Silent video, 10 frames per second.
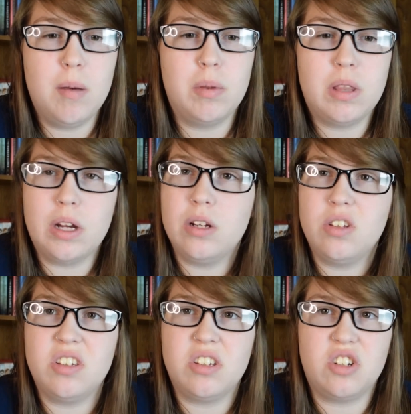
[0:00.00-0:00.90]
but
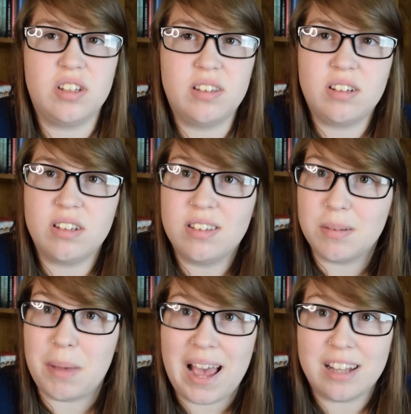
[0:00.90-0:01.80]
there's just
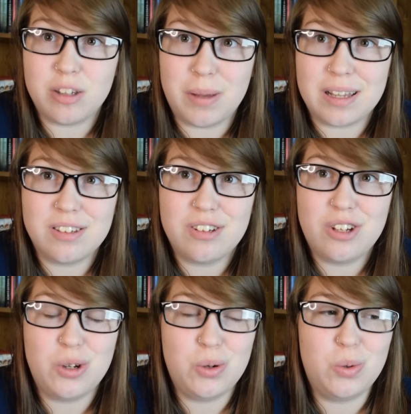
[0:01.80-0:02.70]
some aspects
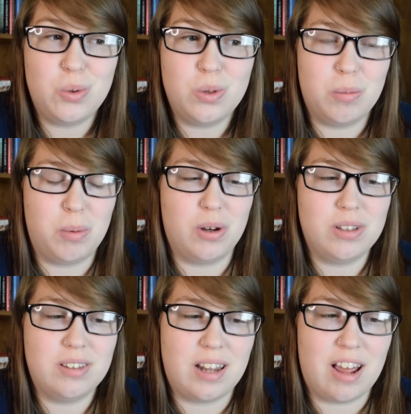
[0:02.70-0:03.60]
to the
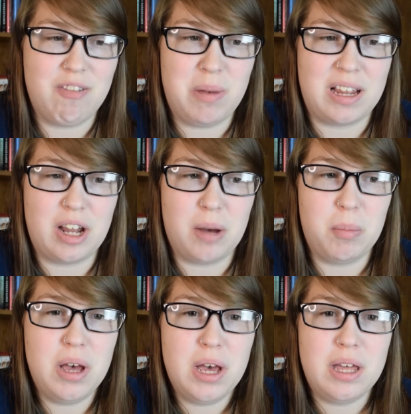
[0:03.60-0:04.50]
books that I've picked up
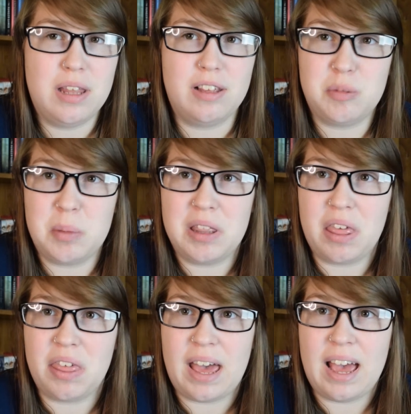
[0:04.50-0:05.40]
this
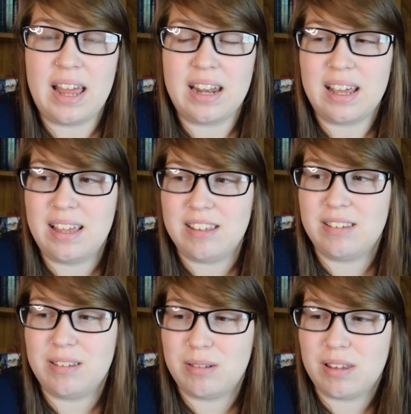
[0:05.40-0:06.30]
month that
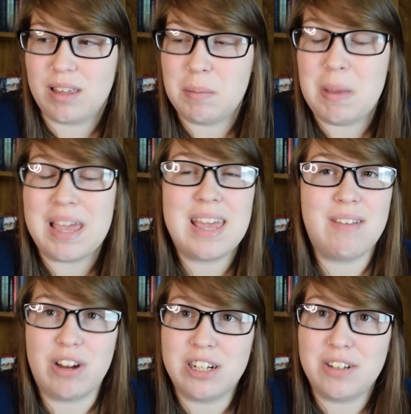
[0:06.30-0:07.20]
is making
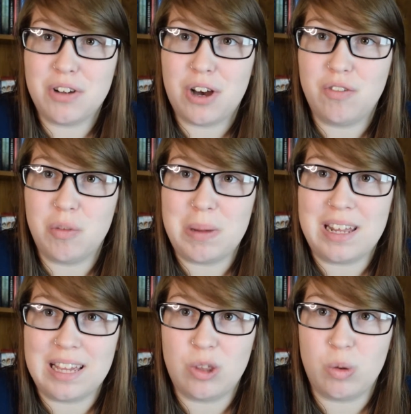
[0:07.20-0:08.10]
it very difficult for me to
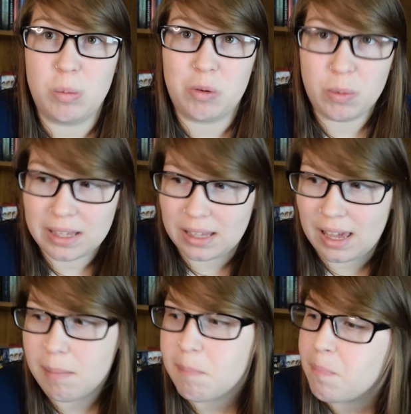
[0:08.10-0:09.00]
get through them quickly.